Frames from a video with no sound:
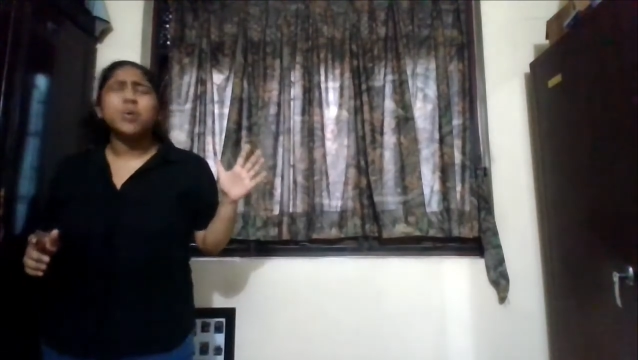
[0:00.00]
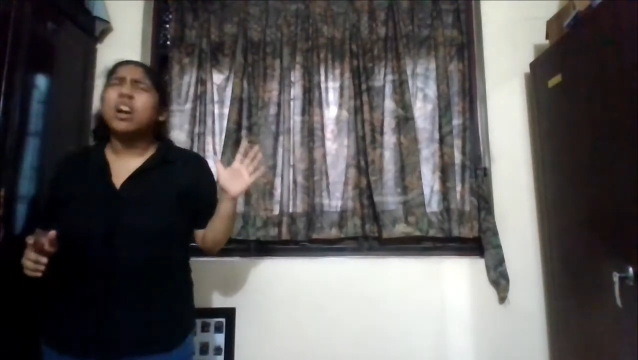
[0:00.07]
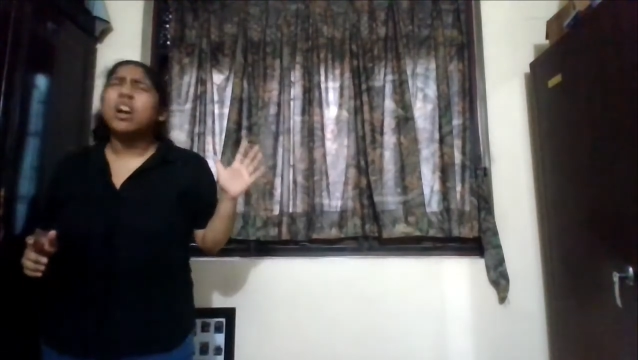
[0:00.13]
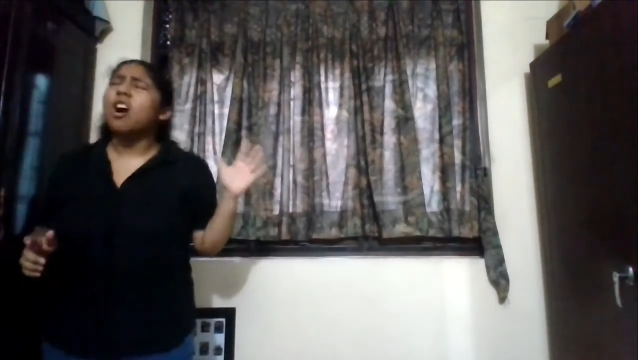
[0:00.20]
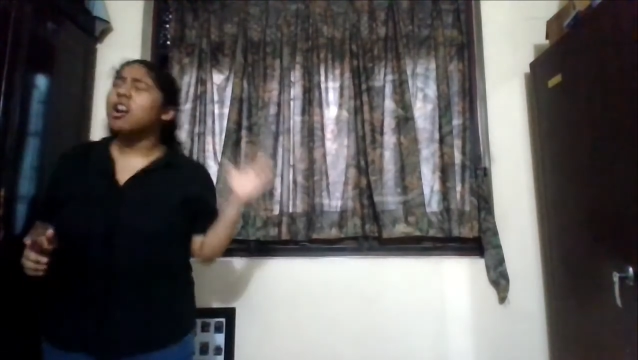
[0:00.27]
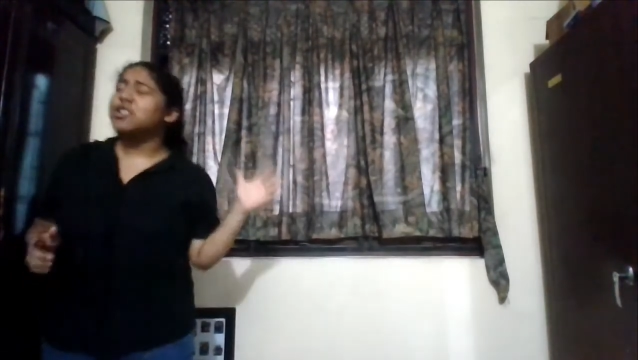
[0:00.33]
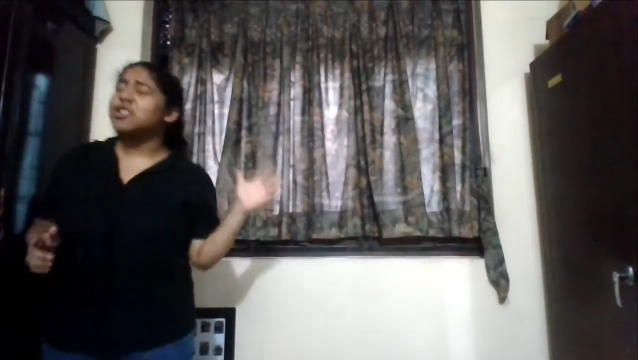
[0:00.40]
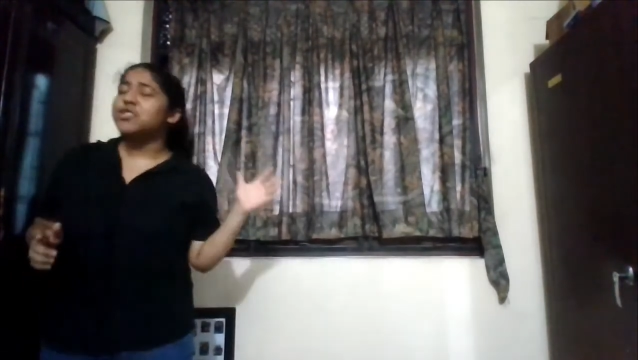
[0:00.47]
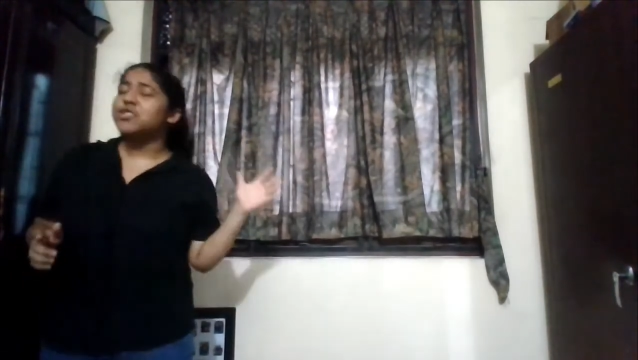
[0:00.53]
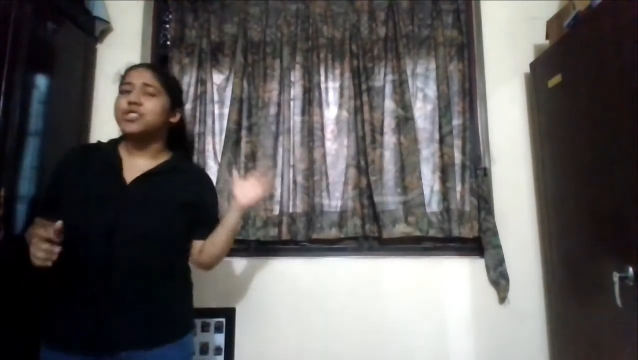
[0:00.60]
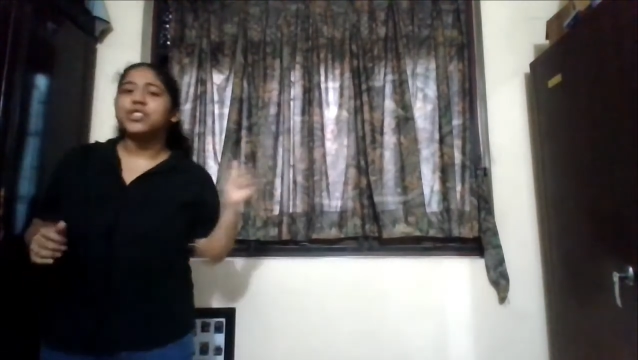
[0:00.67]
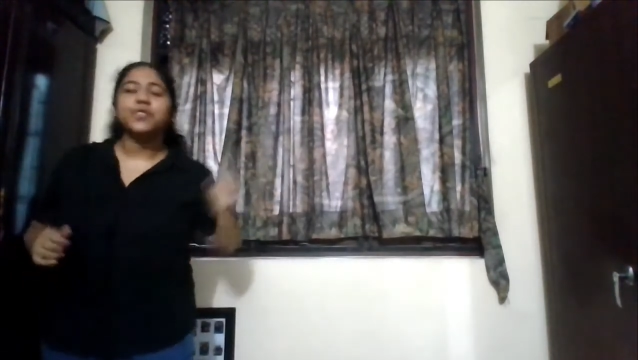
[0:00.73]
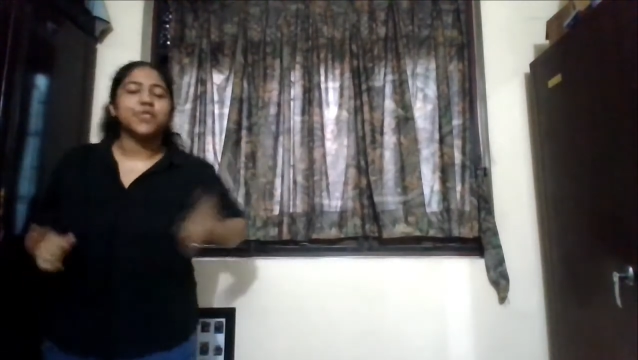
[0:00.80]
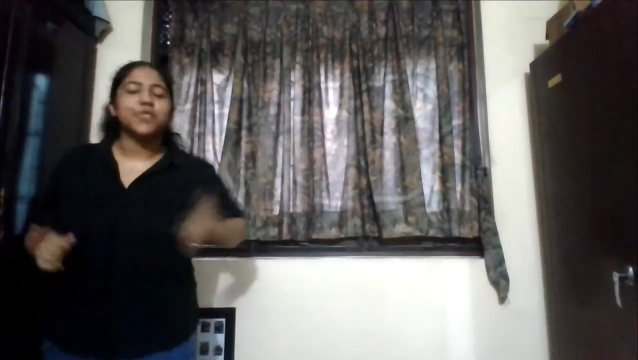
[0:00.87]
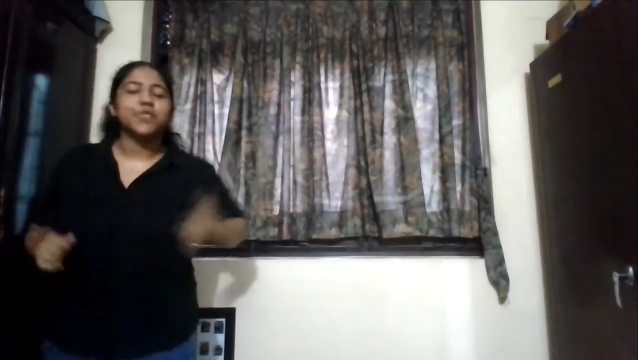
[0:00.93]
hundreds
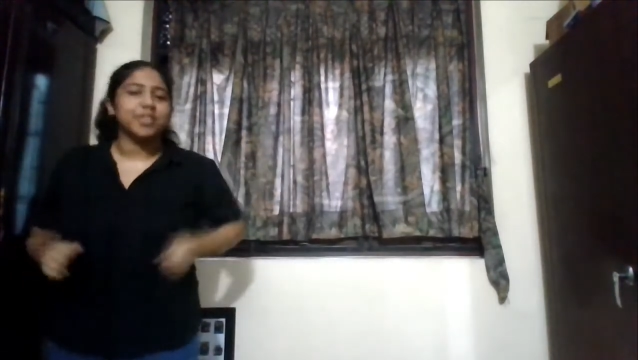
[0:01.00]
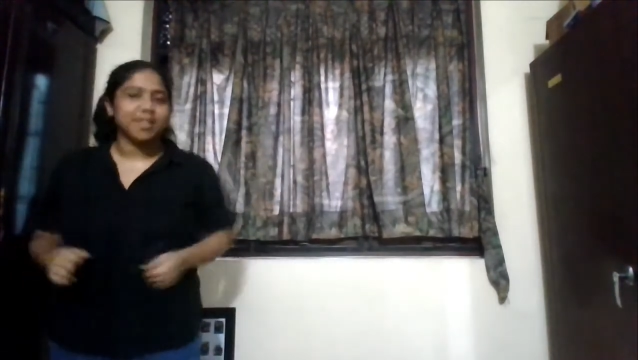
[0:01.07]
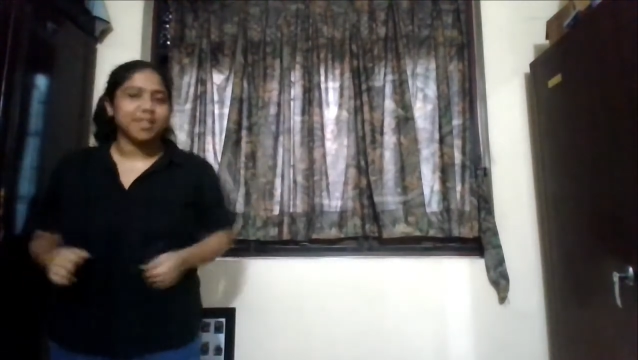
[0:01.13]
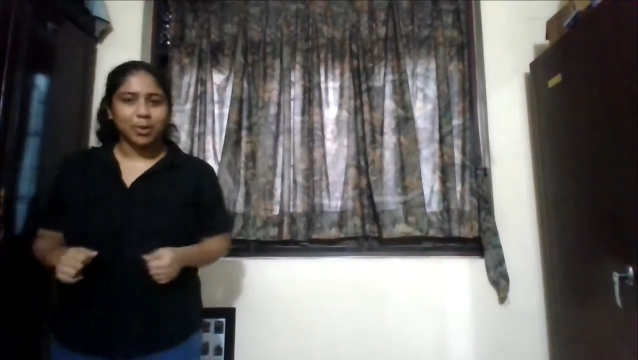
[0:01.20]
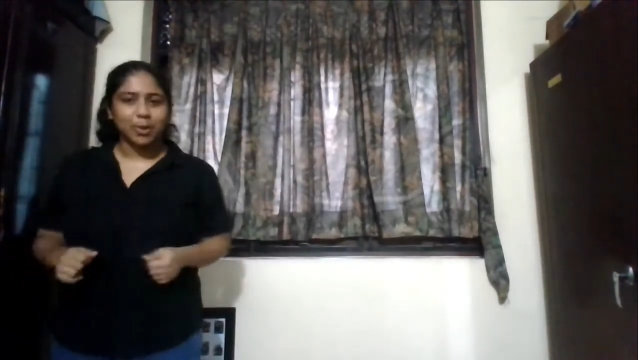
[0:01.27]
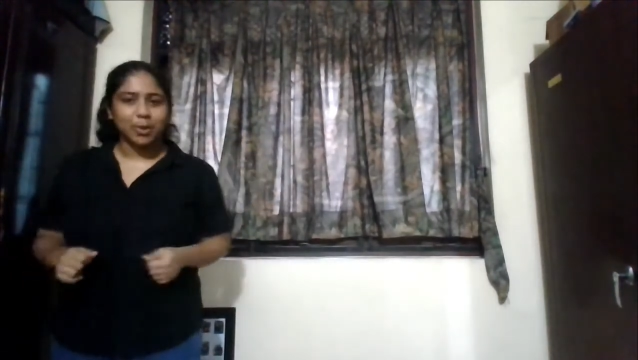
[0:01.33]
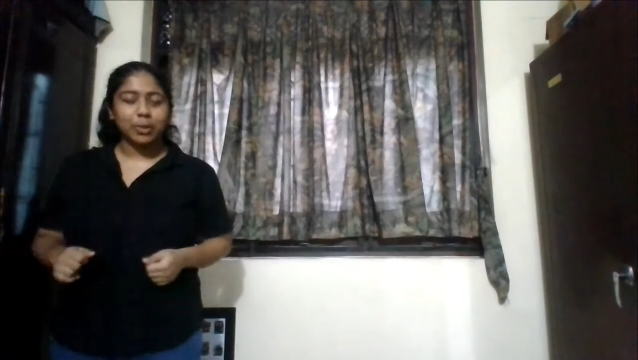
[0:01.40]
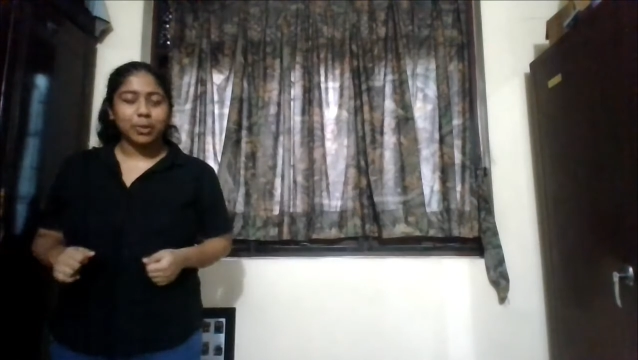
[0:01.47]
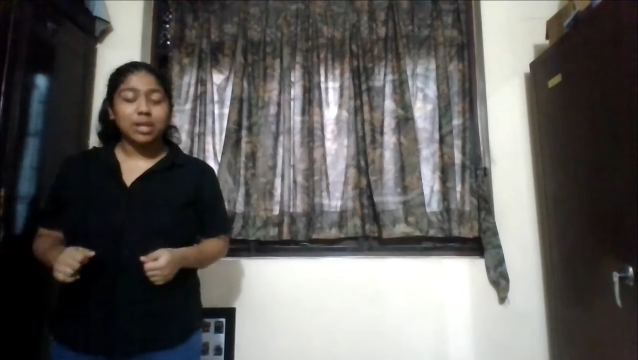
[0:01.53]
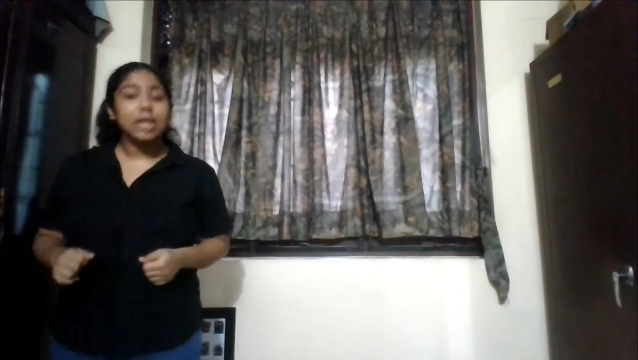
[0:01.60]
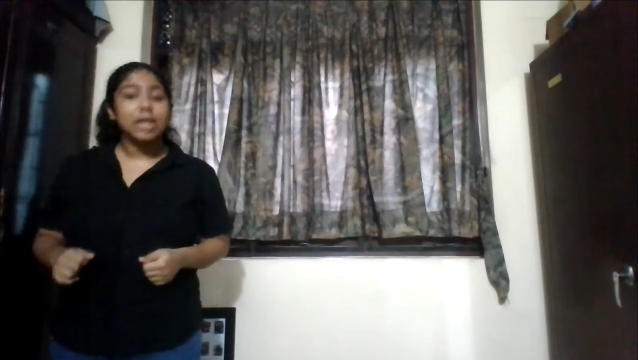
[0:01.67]
of years ago,